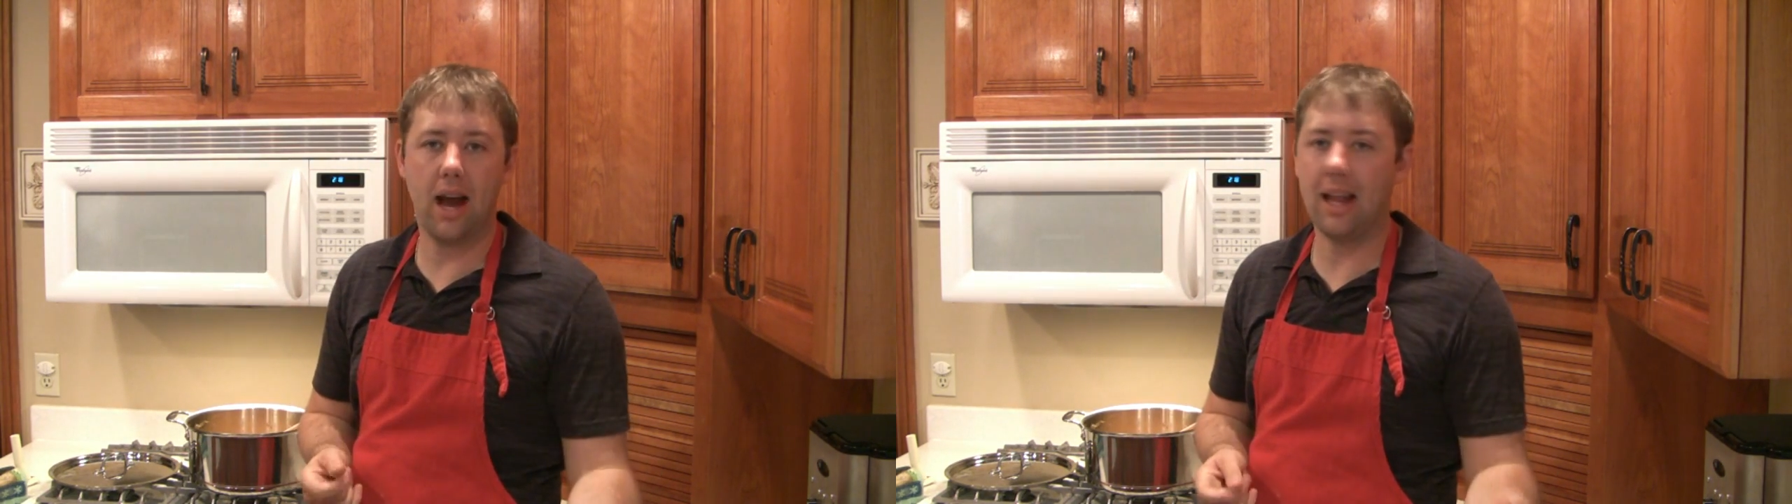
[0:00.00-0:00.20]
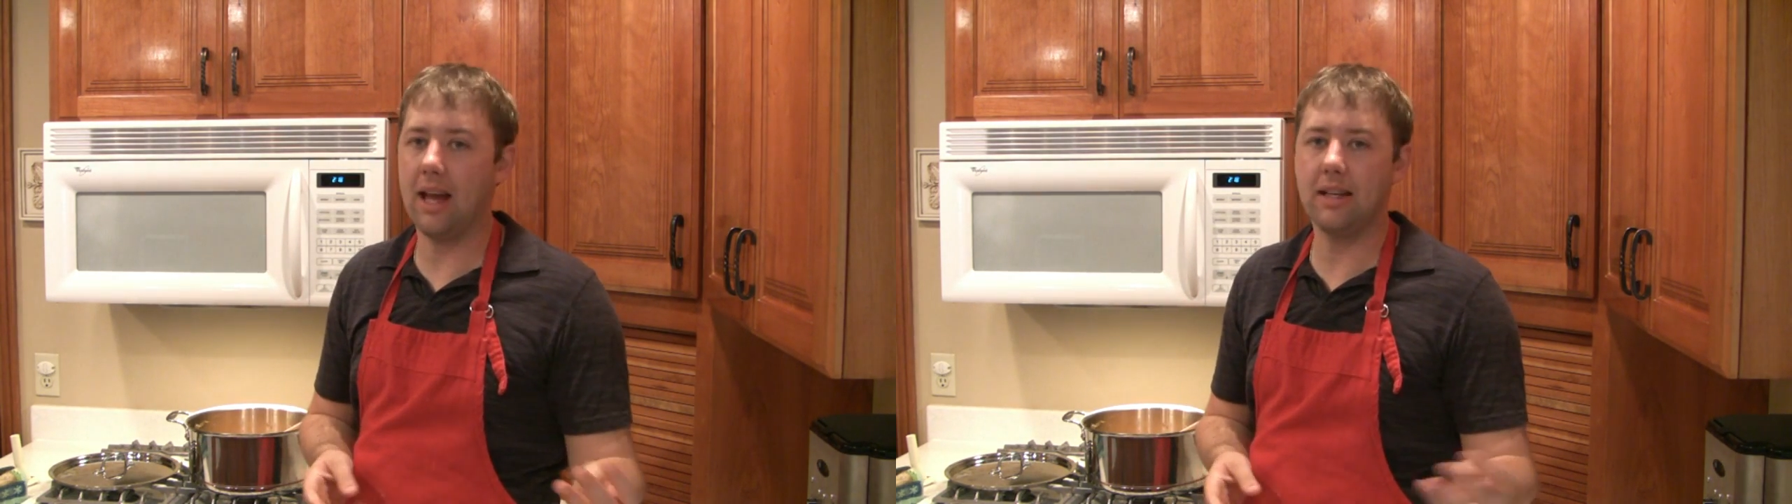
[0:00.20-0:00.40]

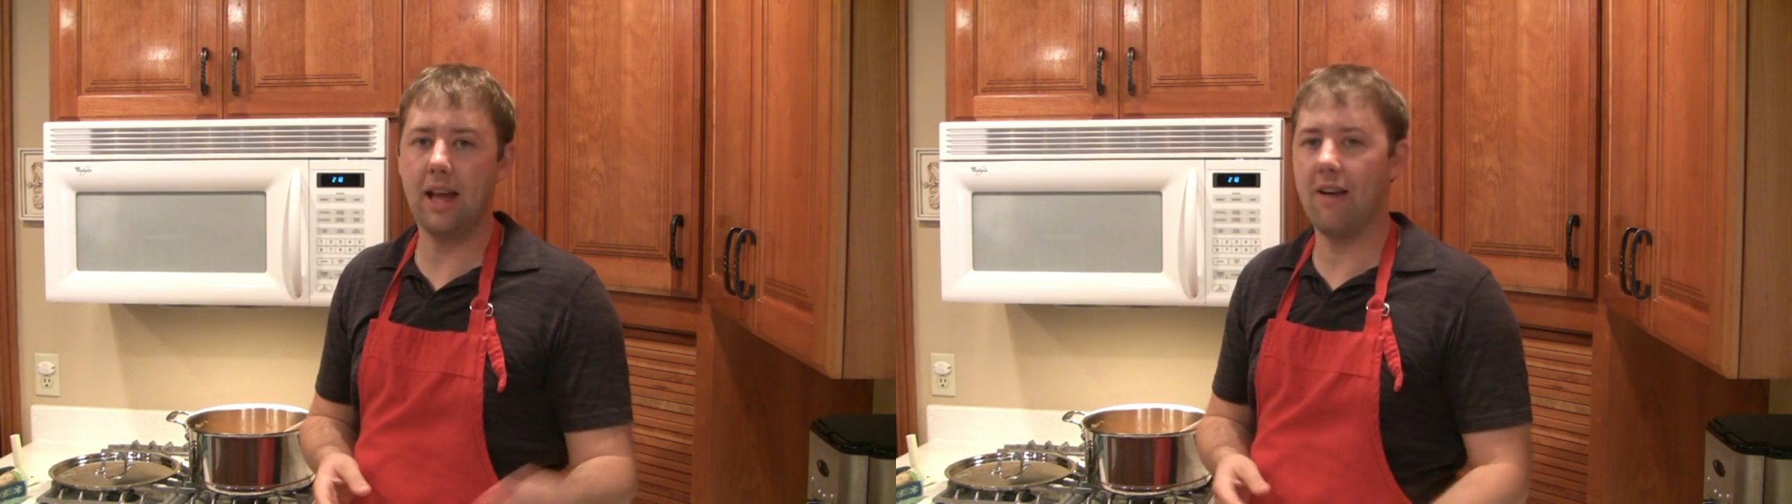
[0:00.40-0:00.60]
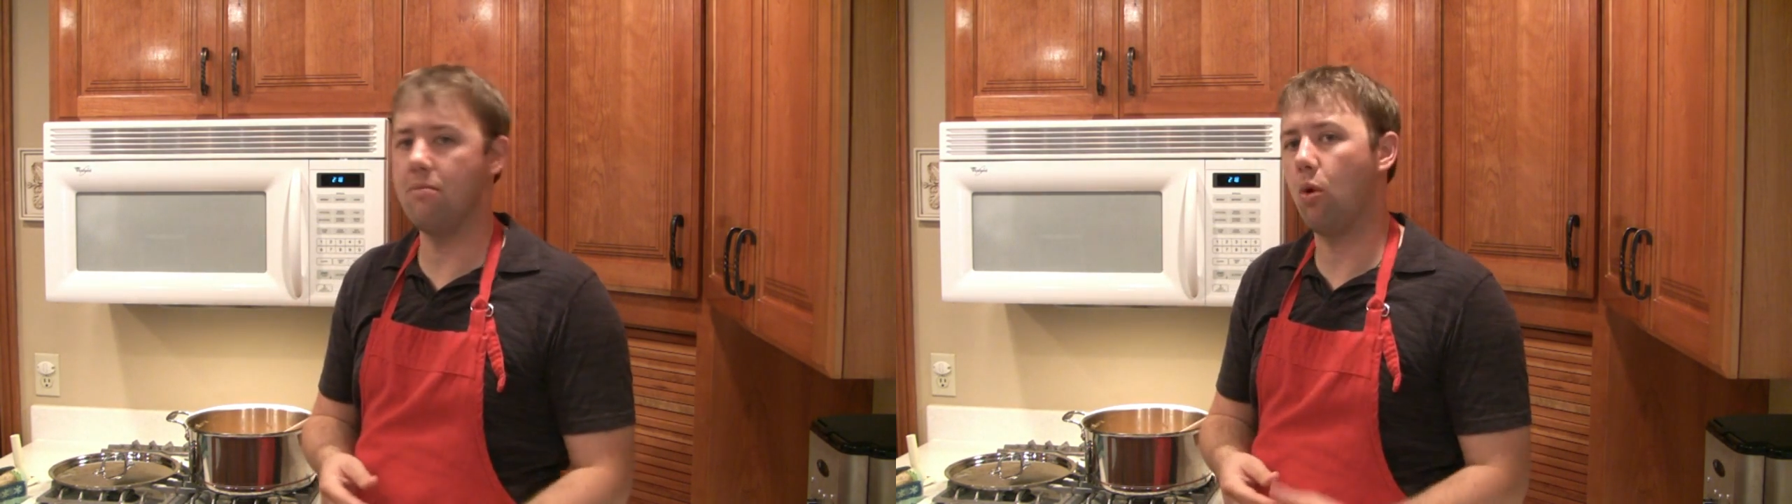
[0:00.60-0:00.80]
I like to
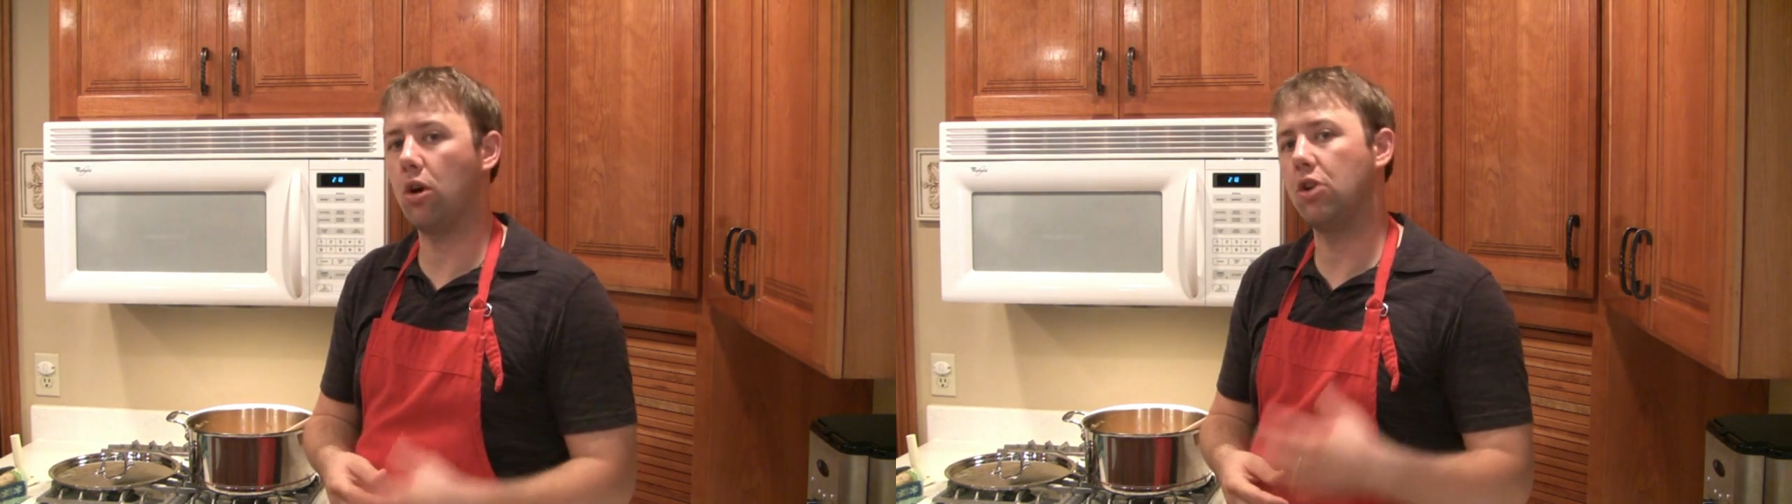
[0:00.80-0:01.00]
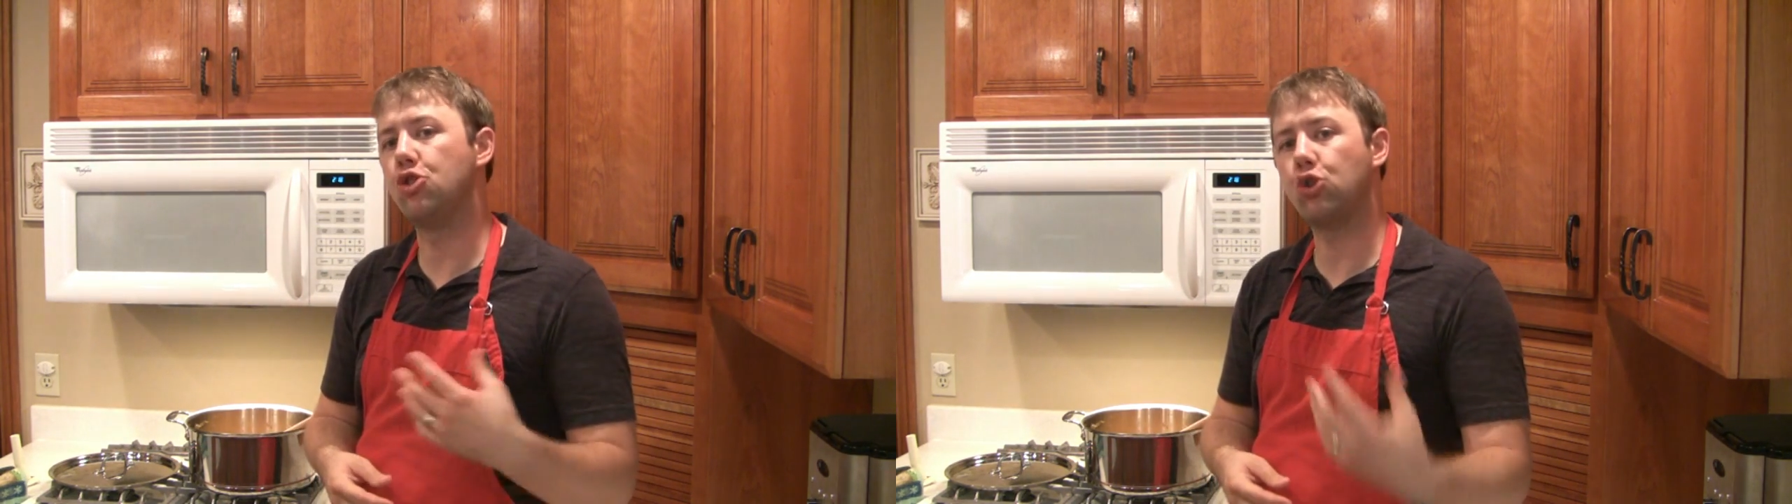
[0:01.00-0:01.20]
have
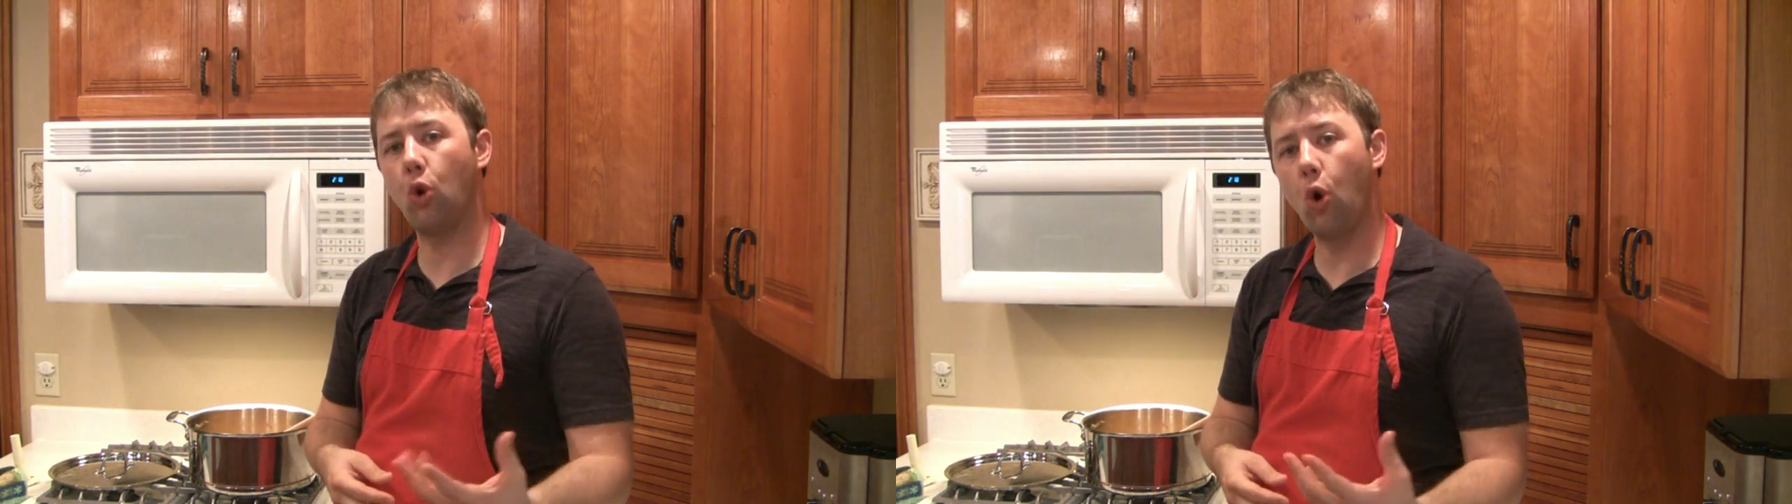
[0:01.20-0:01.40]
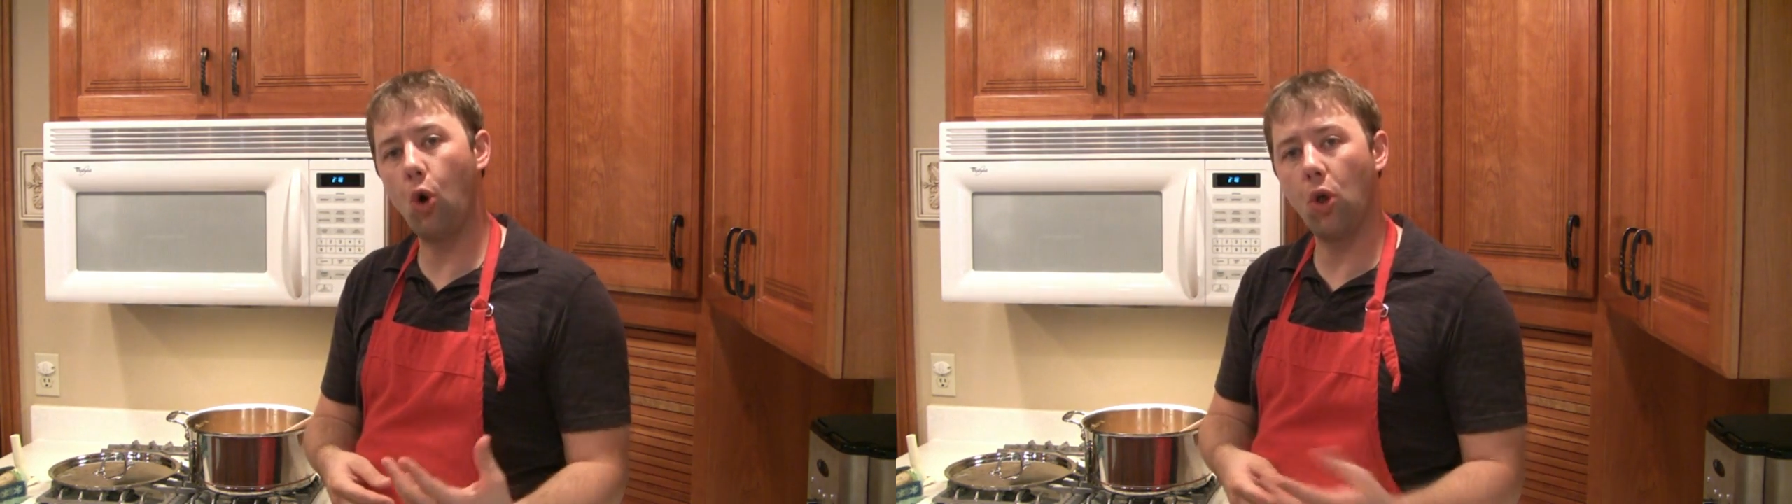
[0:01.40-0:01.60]
more
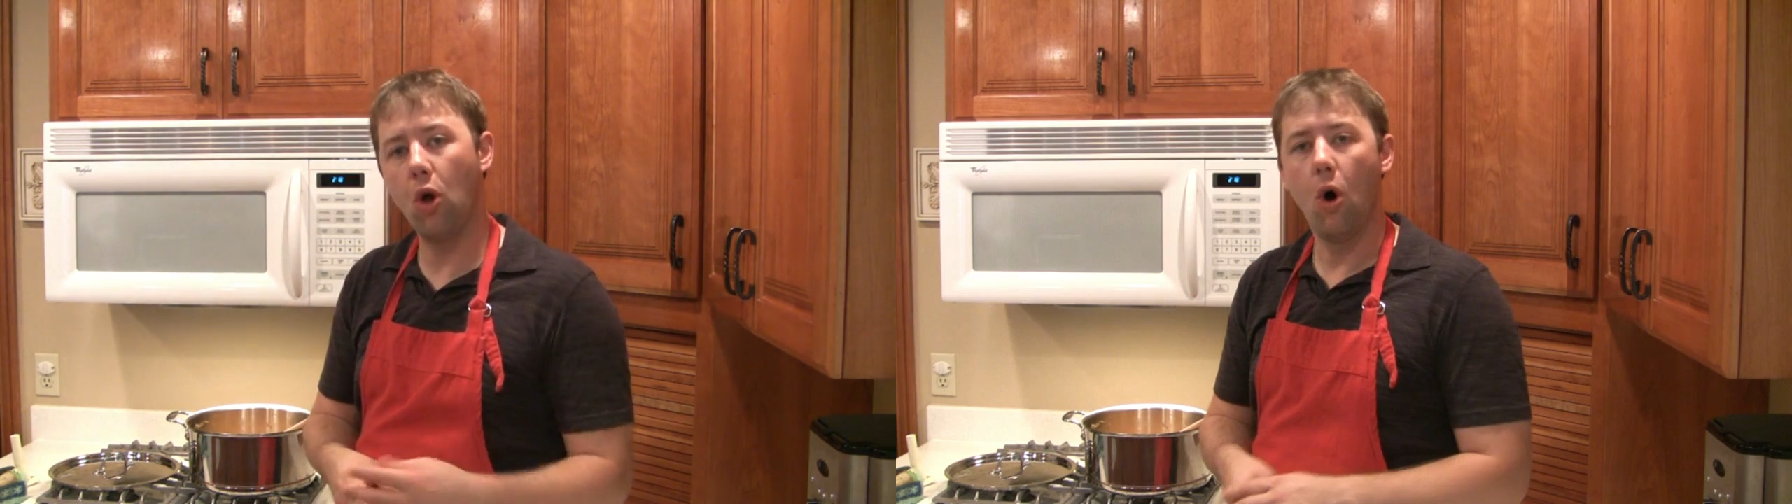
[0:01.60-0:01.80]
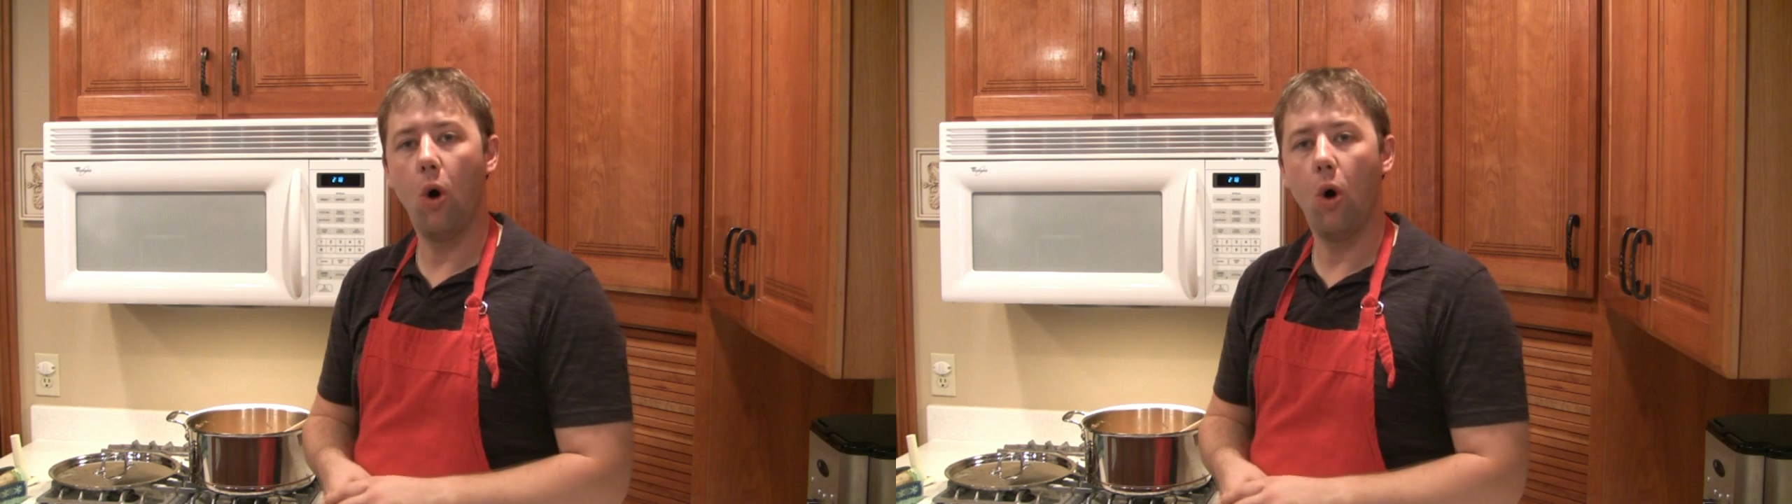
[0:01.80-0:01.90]
control